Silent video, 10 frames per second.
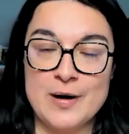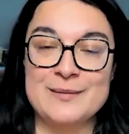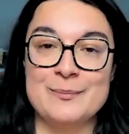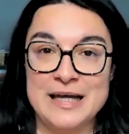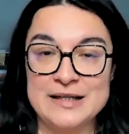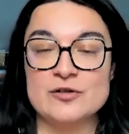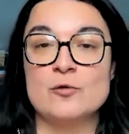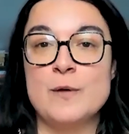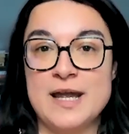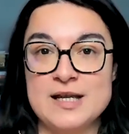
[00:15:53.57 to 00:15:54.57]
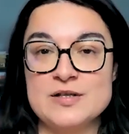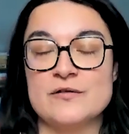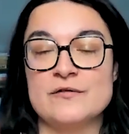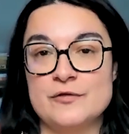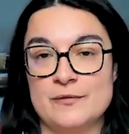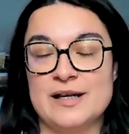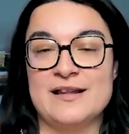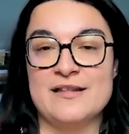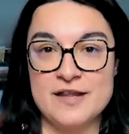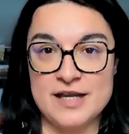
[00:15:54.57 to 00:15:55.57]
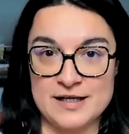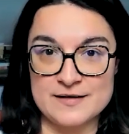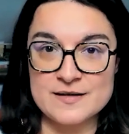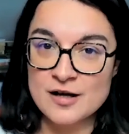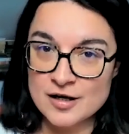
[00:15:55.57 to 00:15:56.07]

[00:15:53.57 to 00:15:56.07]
and better ways of doing things.